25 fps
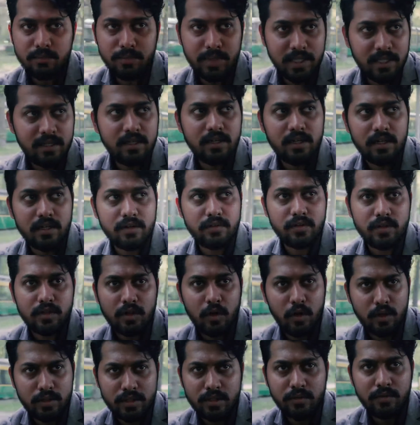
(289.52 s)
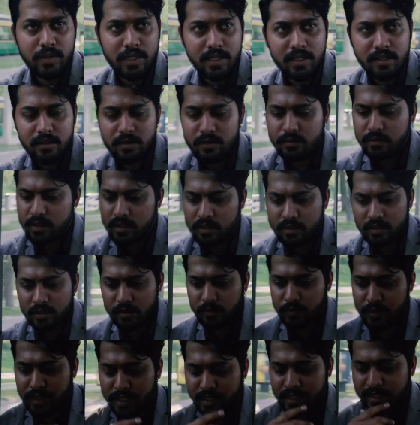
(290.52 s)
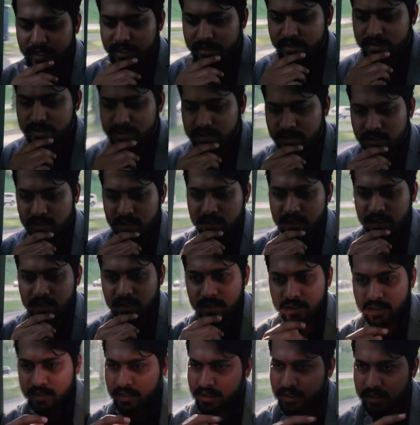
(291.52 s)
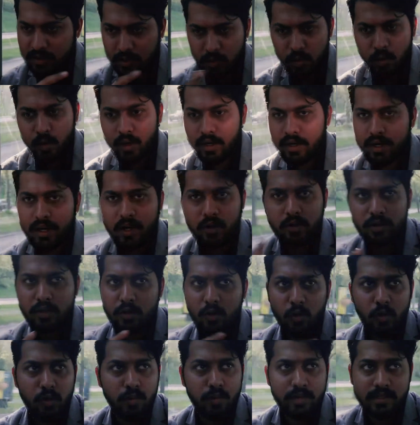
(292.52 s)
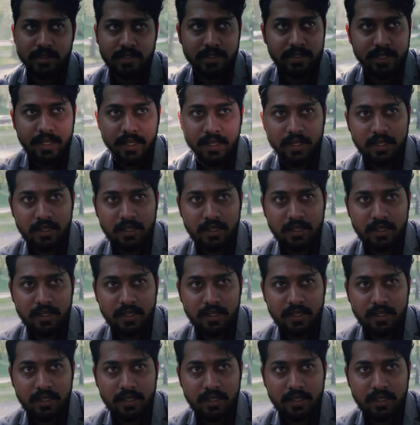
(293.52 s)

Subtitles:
be here on the weekdays, go around cold visiting.